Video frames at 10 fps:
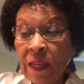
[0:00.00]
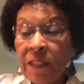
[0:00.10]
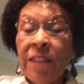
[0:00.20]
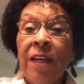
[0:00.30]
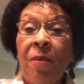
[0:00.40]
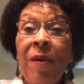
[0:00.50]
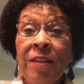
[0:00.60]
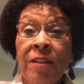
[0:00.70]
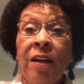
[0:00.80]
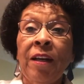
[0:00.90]
Stella by
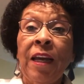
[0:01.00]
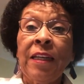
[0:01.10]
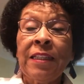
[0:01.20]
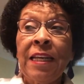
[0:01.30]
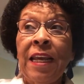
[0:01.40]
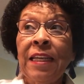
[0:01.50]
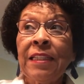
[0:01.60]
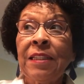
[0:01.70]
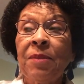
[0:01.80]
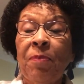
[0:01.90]
Starlight
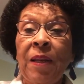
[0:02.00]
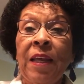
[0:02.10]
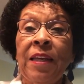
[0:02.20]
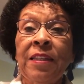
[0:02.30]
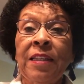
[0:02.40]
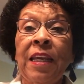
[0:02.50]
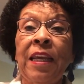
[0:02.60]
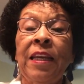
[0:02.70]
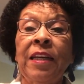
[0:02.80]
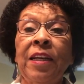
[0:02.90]
takes place
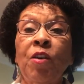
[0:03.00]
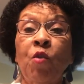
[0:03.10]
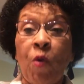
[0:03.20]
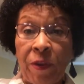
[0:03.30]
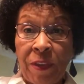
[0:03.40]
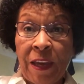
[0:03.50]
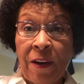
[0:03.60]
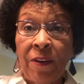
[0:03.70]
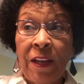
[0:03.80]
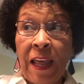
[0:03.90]
in North
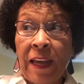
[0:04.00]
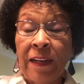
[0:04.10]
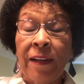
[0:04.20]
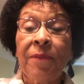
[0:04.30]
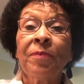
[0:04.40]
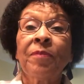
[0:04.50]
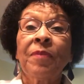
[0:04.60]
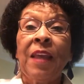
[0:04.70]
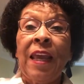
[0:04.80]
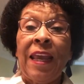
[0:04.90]
Carolina,
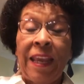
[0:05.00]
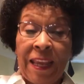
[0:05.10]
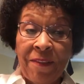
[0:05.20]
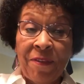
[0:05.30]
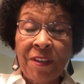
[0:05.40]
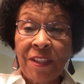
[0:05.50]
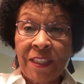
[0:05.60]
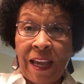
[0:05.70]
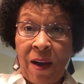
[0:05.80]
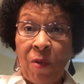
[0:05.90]
in the
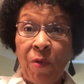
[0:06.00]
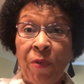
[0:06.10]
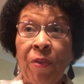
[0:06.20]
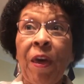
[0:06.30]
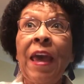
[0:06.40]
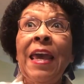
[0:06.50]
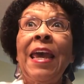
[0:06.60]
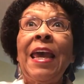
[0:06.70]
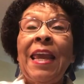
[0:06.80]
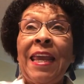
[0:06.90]
South,
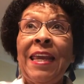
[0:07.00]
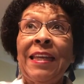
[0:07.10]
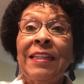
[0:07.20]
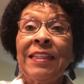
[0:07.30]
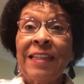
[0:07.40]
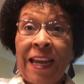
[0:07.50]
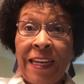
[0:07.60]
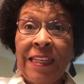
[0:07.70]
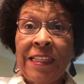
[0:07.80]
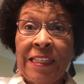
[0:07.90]
in
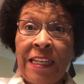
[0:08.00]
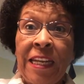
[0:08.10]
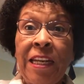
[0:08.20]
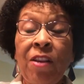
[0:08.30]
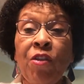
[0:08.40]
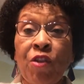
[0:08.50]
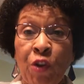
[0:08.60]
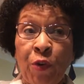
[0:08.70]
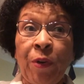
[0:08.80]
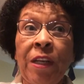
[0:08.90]

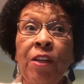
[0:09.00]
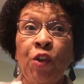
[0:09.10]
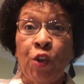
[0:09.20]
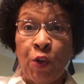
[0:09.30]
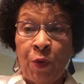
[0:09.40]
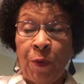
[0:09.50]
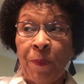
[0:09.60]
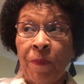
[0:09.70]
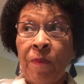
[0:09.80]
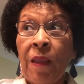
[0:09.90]
1932.
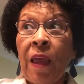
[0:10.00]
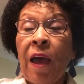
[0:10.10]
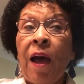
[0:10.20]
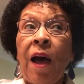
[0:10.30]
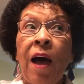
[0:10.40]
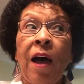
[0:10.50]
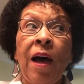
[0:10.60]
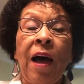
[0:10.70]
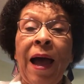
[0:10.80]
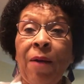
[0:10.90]

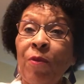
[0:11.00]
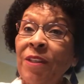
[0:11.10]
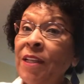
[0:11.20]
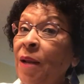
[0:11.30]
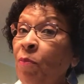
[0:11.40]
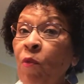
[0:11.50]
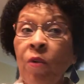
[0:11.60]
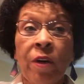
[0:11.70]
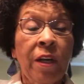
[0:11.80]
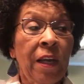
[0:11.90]
I was not
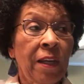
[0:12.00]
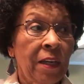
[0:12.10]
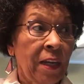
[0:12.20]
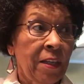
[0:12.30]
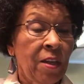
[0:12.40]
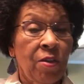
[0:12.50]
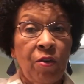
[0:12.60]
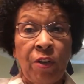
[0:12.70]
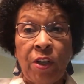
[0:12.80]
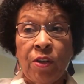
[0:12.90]
born in
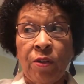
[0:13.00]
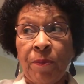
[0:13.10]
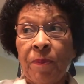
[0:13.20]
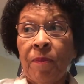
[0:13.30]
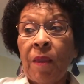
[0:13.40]
1932,